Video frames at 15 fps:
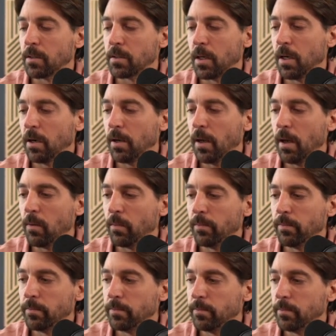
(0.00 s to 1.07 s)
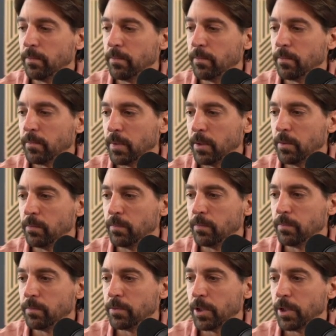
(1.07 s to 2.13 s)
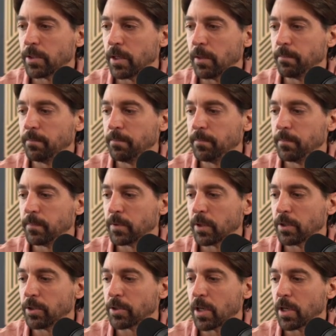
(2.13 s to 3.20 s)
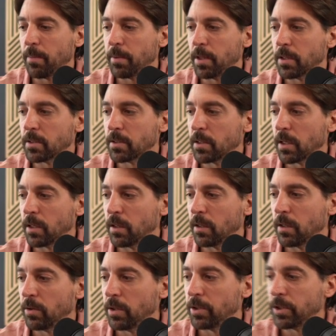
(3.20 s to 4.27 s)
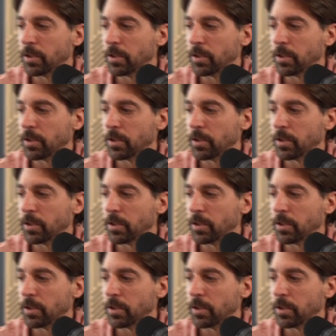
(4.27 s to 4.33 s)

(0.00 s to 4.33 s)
here you go. Boom, JSON. So I can just copy this. I can literally just